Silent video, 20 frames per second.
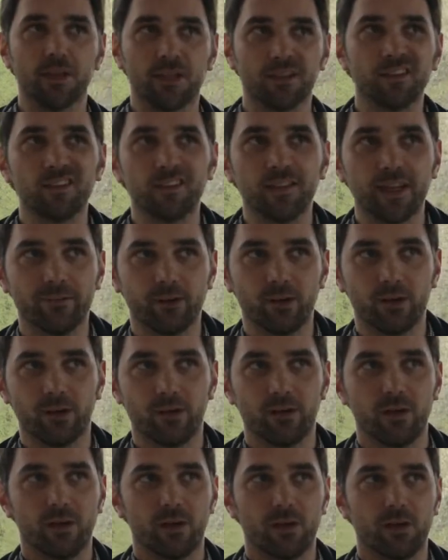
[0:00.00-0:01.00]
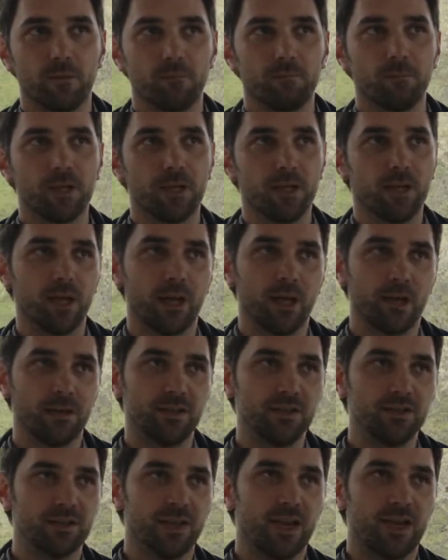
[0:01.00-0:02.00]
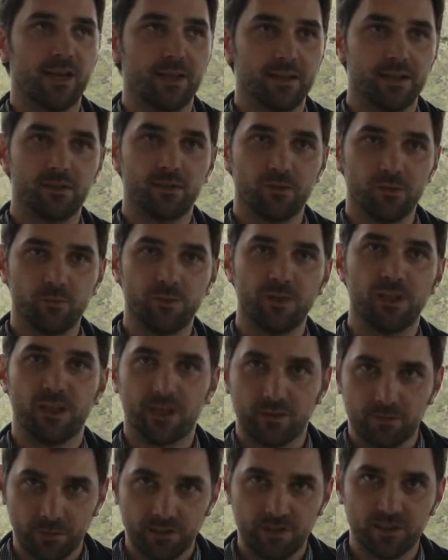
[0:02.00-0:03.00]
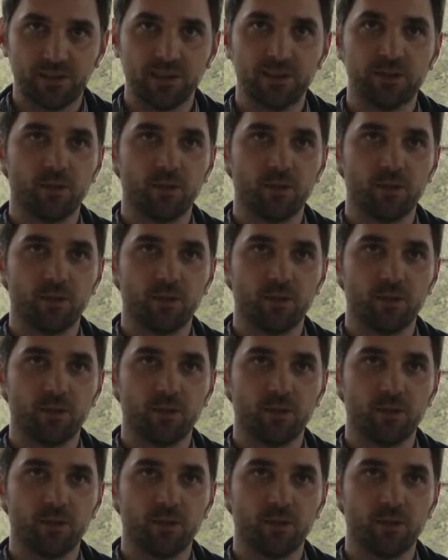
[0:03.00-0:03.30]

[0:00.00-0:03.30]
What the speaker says: it is never desired to be explicitly